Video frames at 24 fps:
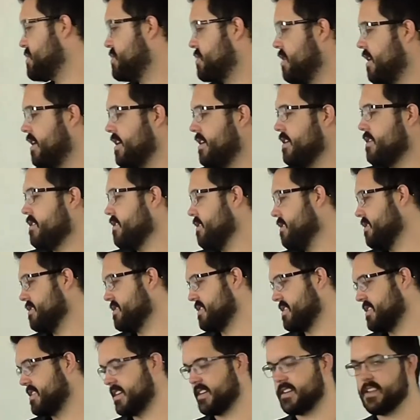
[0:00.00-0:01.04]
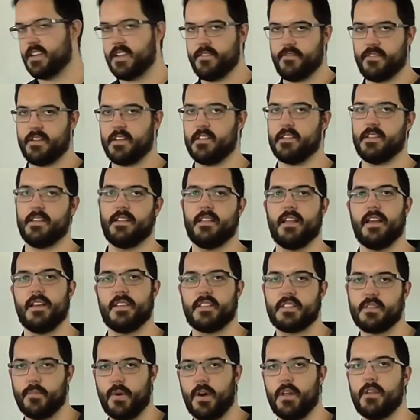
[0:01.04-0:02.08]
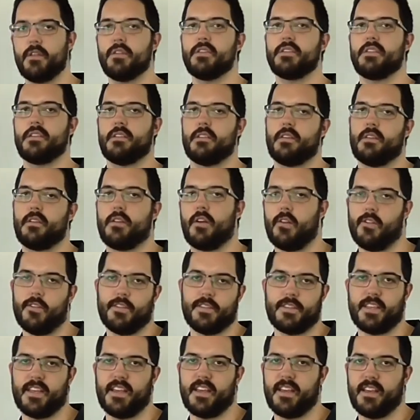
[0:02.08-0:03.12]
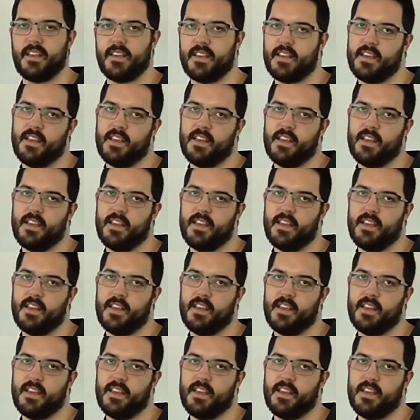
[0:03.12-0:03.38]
Australian dollars are significantly less than my New Zealand dollars there.